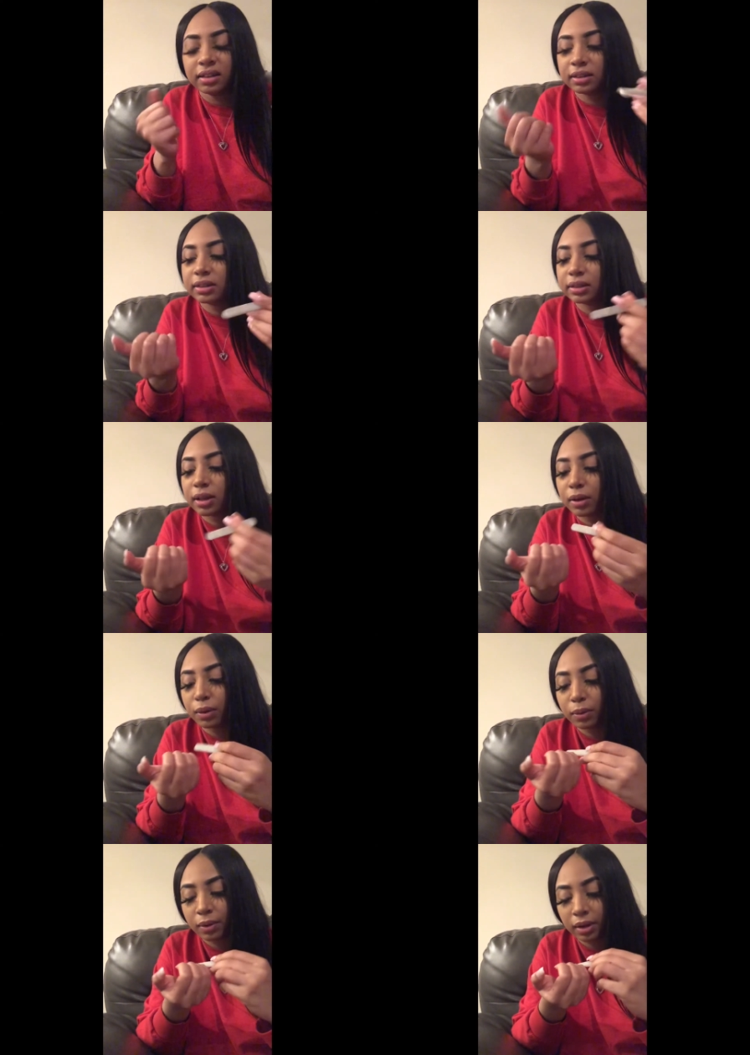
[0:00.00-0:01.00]

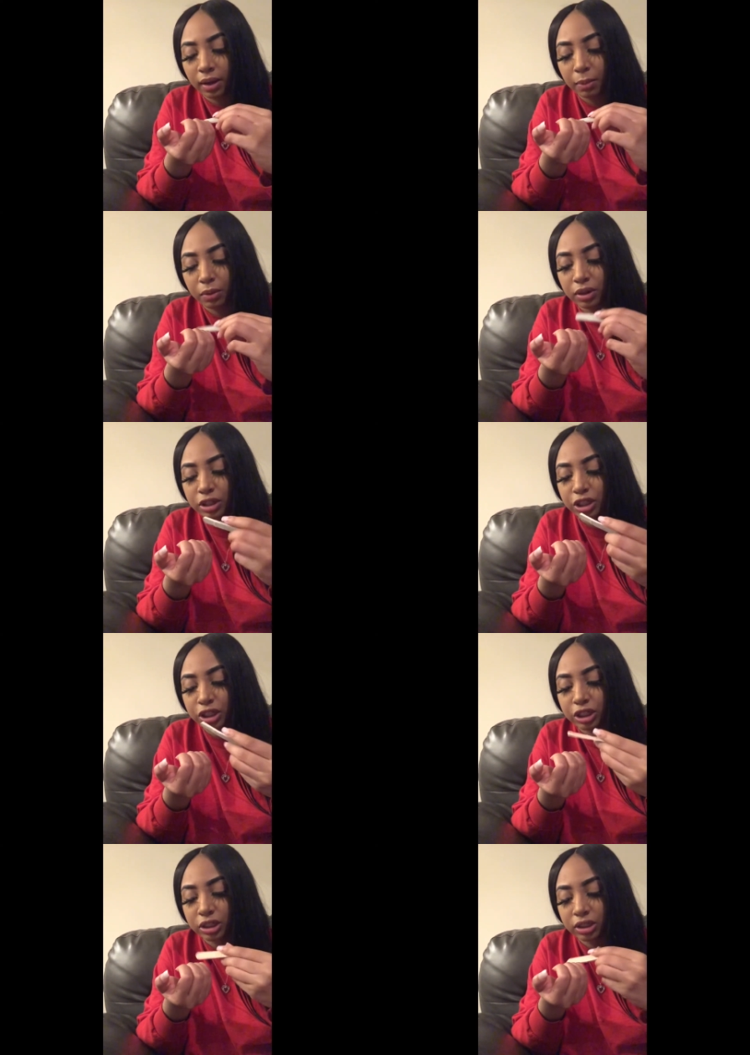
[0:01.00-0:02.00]
so I'm gonna
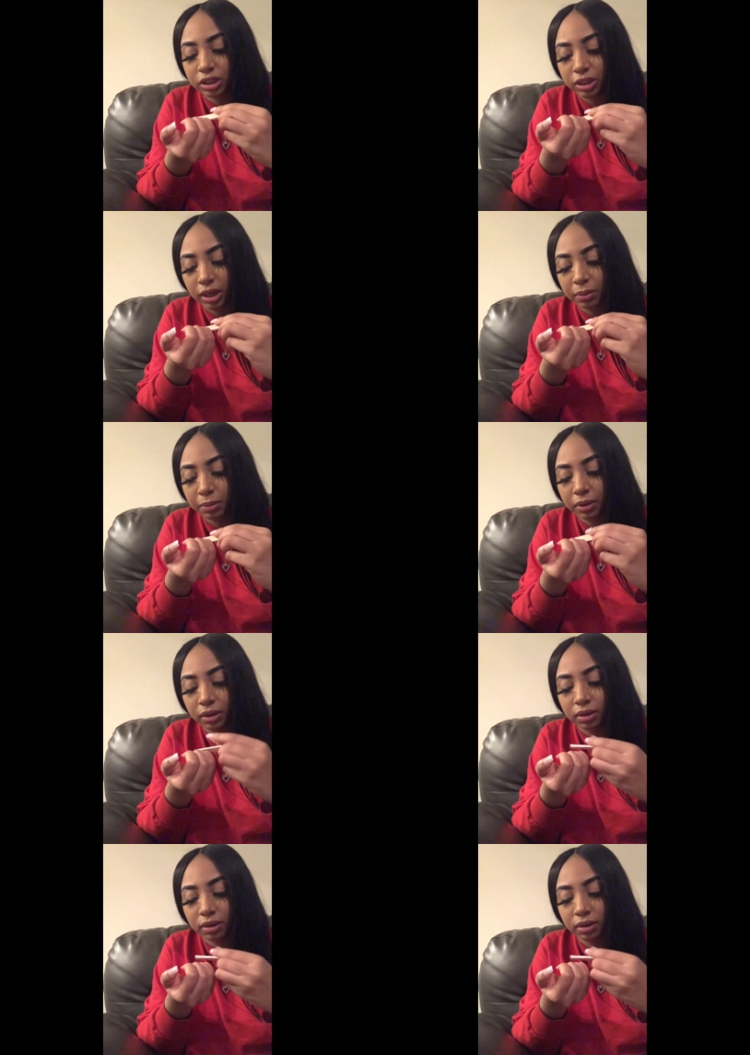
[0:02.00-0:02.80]
just shape it